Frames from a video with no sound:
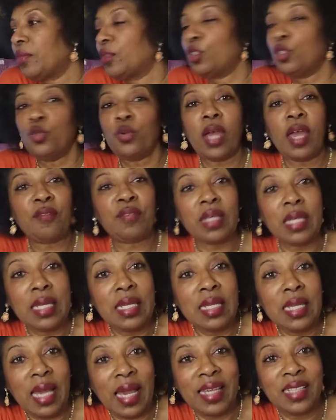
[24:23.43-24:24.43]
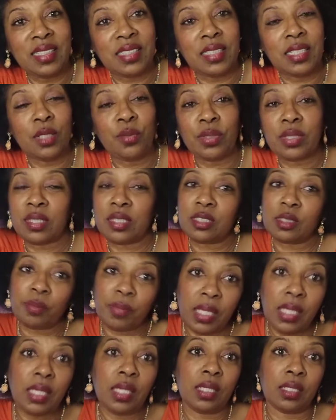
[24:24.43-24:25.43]
Do you have any idea what this
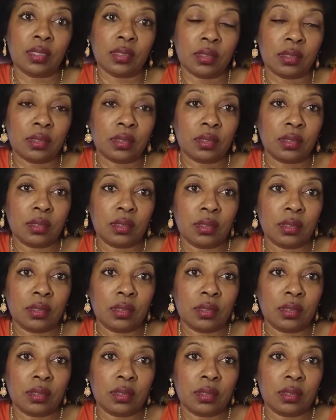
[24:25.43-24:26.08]
means?